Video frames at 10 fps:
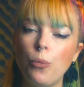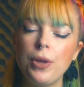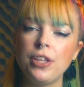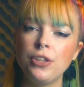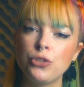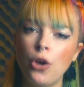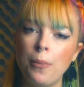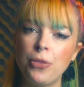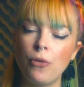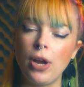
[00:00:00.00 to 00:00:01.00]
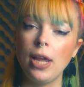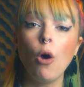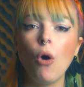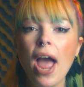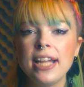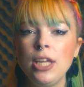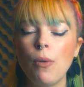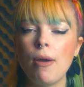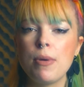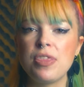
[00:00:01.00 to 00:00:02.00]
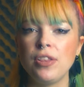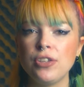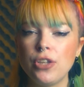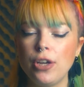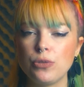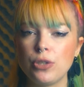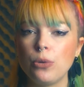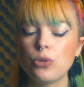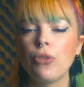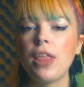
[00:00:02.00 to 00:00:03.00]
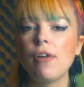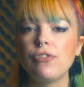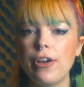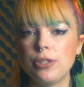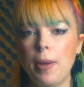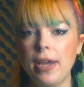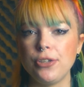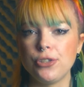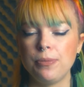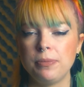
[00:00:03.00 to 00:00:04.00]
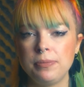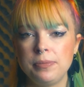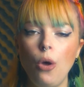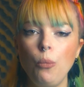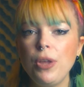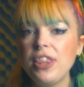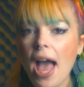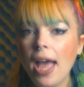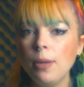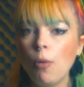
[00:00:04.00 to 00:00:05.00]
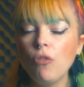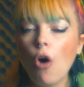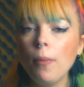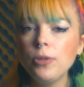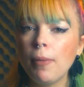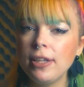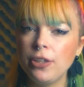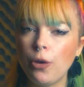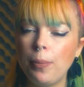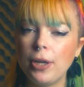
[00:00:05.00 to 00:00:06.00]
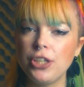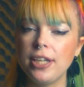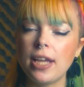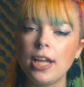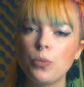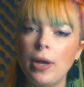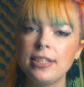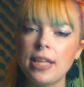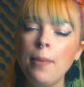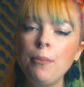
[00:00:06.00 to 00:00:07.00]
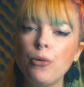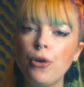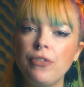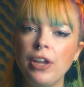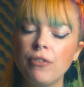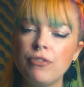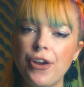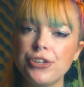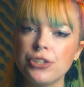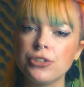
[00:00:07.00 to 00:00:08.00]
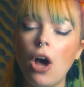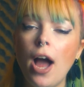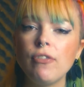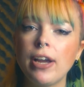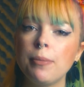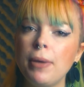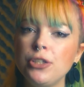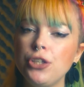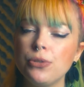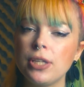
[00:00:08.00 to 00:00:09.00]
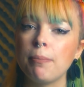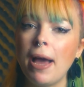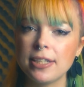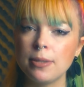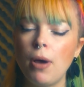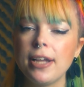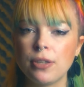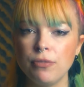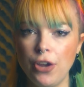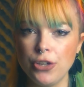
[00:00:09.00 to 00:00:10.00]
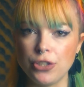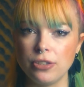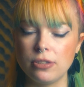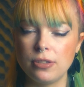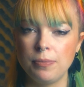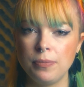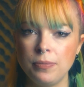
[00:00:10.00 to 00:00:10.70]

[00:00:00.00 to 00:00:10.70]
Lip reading: or within the top 3 or anywhere within the search results on that first page. With the aim of optimizing your budgets as well as improving conversions, I recommend using Maximize Conversions.